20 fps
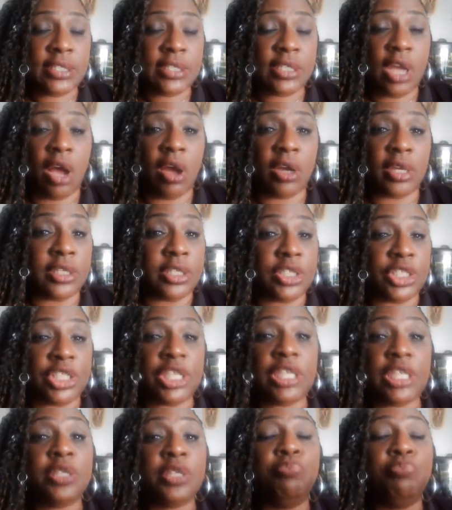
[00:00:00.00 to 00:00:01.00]
talking,
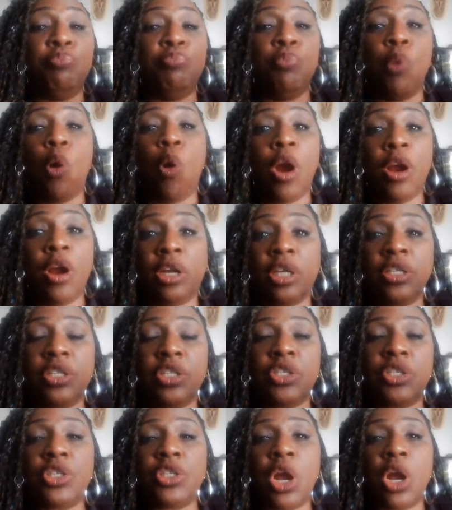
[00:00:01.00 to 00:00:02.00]
she's more
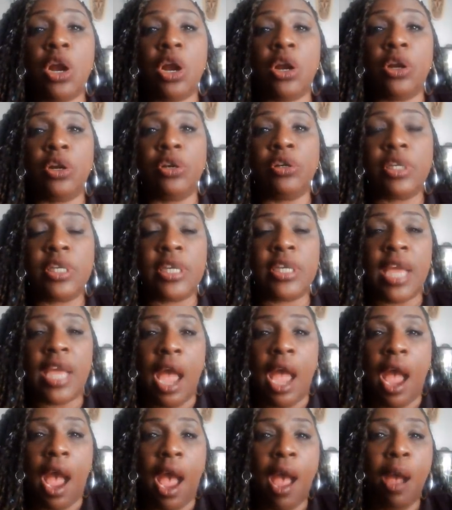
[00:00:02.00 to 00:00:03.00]
concerned
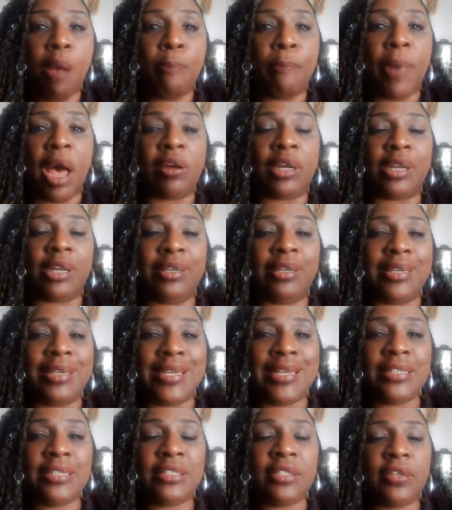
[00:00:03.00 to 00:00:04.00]
about a
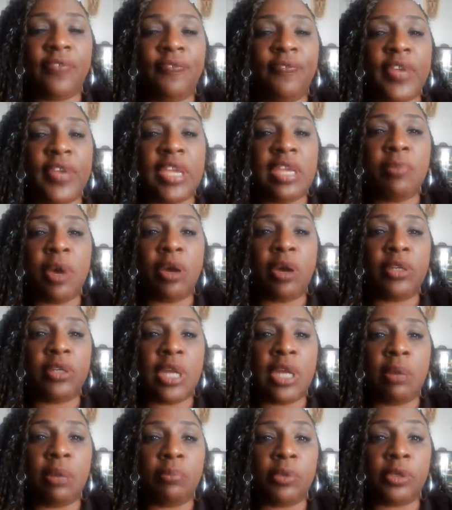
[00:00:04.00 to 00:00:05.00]
list of female
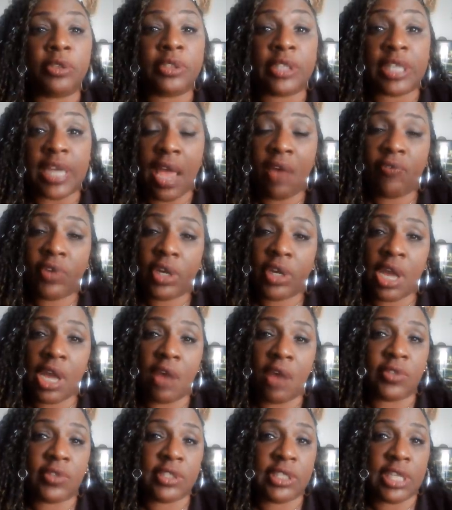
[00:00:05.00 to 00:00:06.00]
numbers and having a
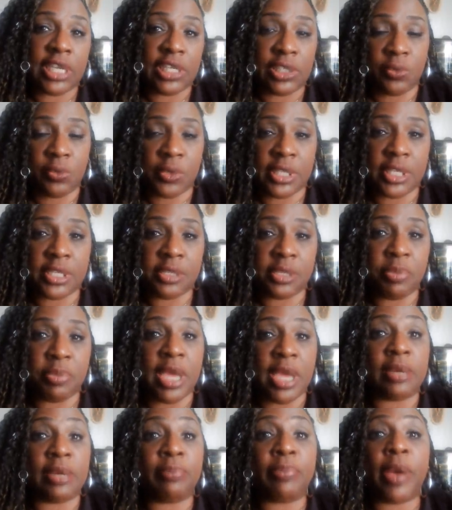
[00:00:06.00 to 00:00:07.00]
conversation with this
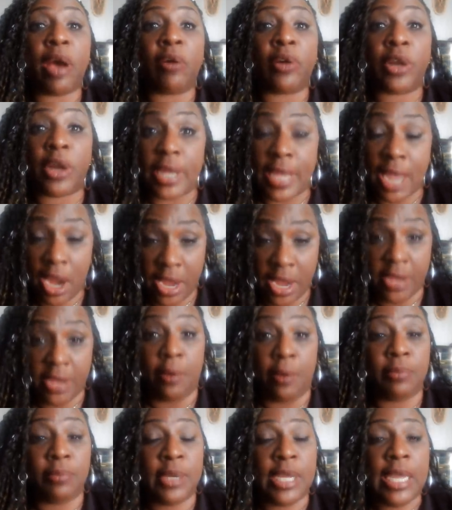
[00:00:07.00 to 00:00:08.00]
man about
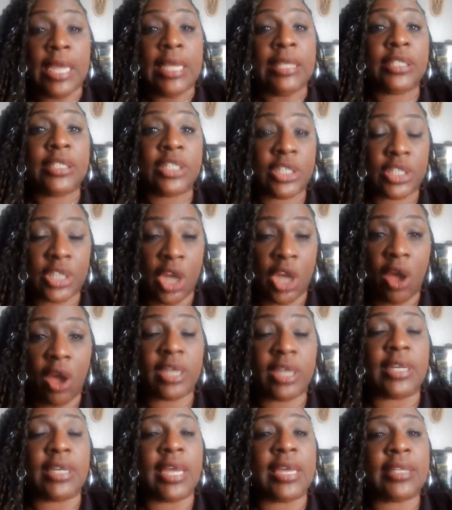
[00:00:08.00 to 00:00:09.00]
him
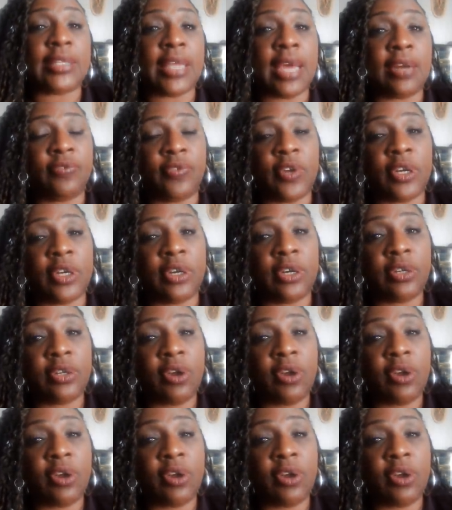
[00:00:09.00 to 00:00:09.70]
talking like that in front of her